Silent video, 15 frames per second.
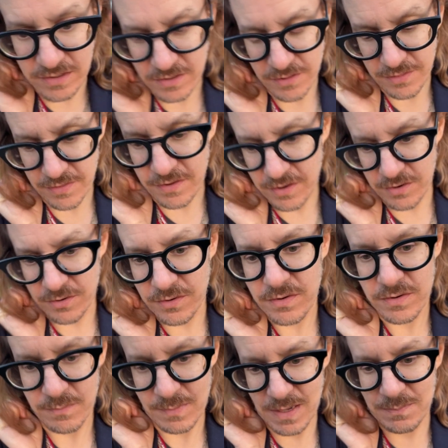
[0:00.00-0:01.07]
although
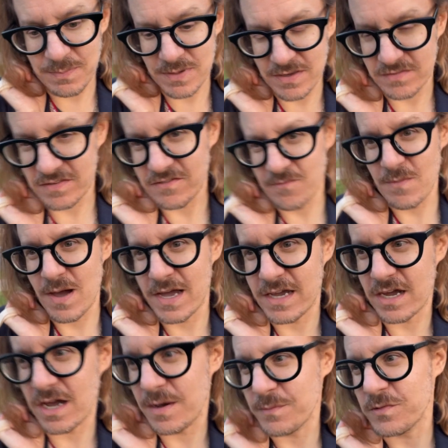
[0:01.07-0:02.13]
my peace of mind
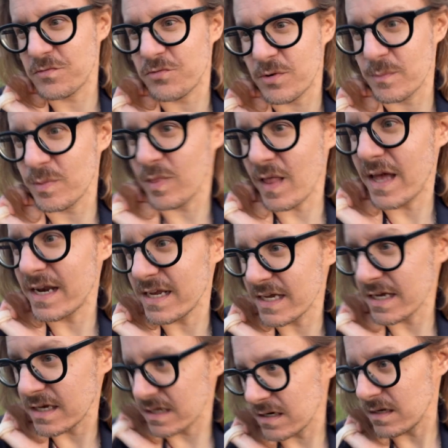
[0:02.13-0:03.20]
comes from letting
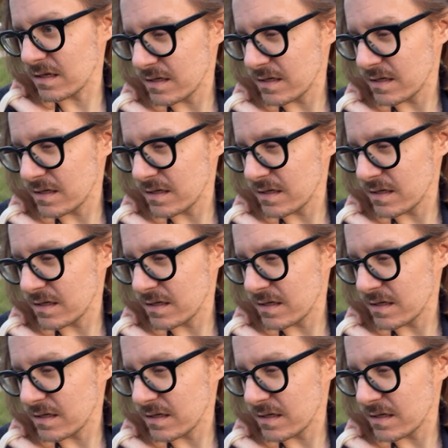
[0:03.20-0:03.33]
it